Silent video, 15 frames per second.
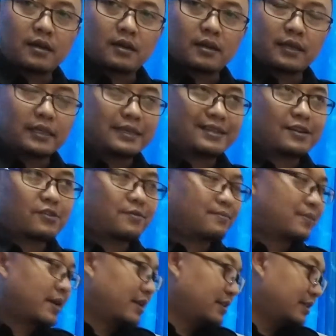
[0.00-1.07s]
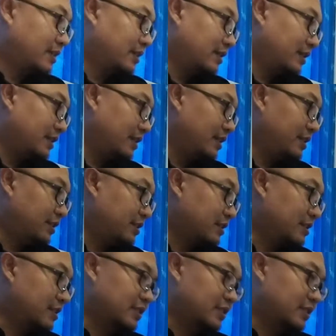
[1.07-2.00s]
In compiling the initial data